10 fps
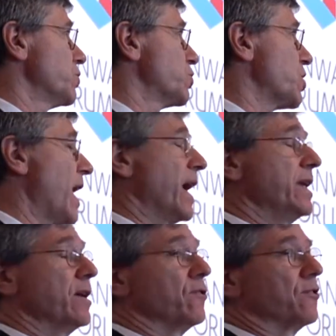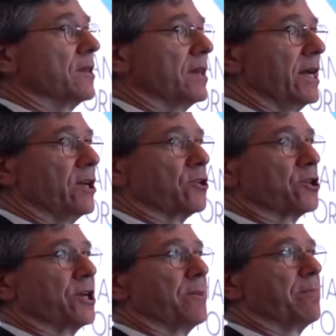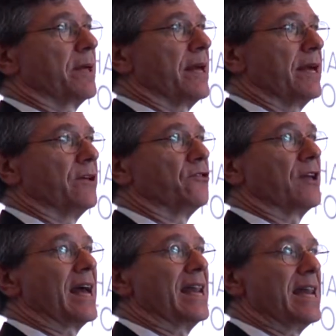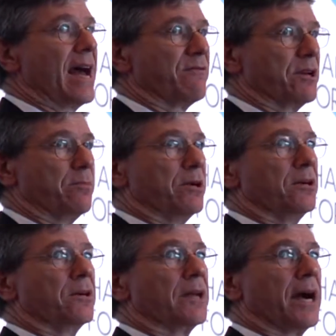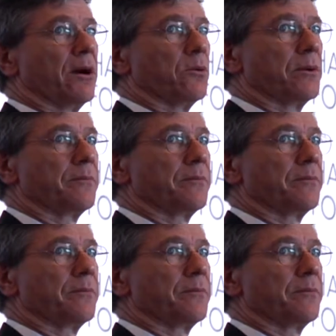China's leadership is inevitable now.